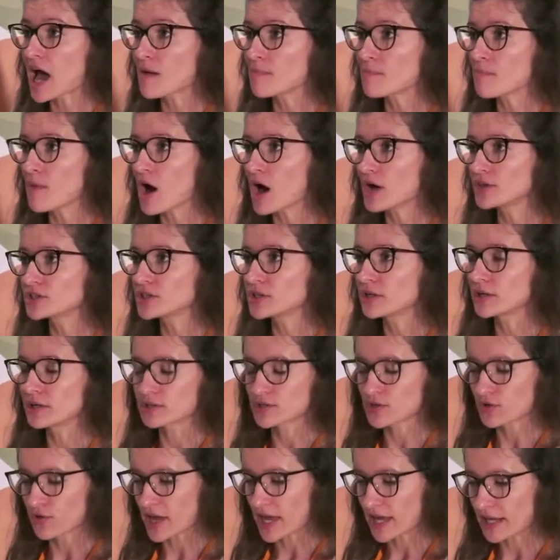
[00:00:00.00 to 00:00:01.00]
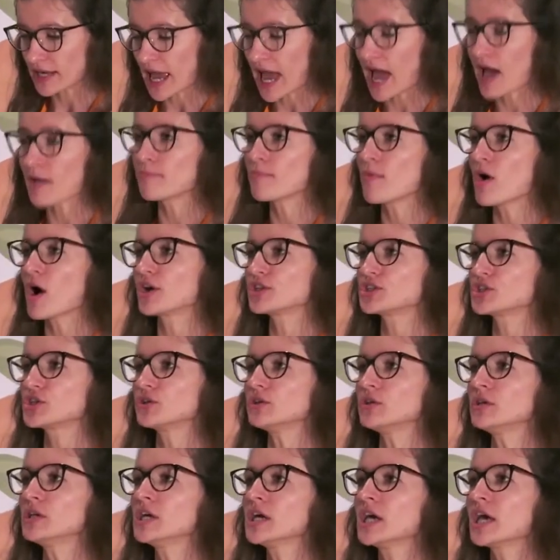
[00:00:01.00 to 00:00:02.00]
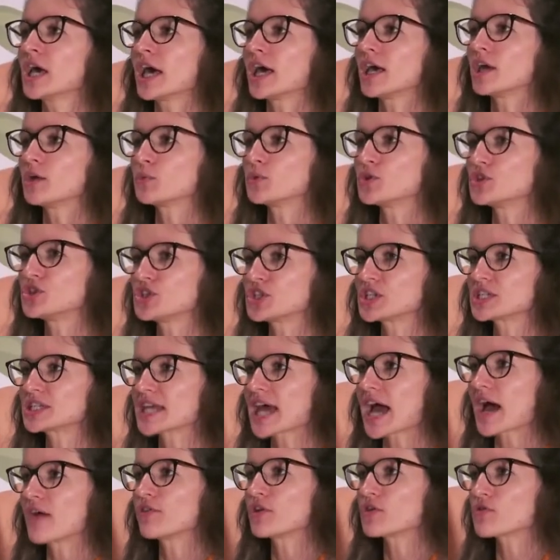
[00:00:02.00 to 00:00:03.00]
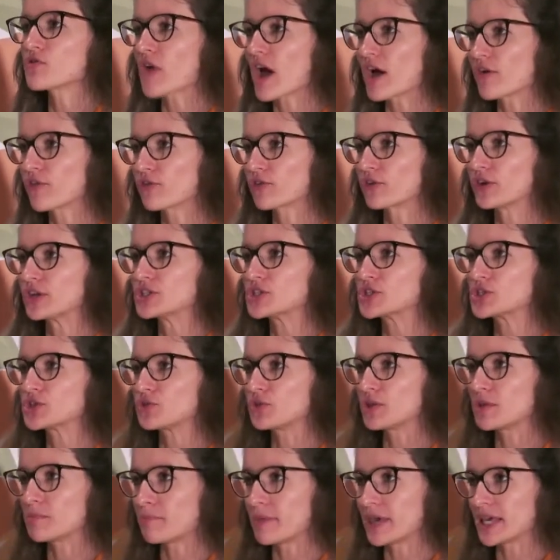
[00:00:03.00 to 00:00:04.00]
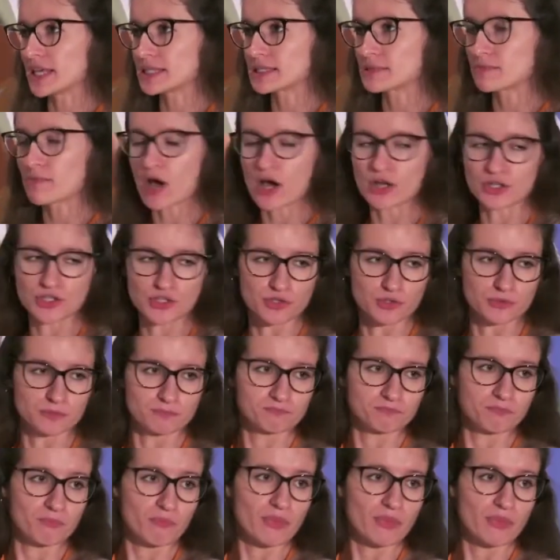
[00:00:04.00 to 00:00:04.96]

app module. It would just have a reference to the base module.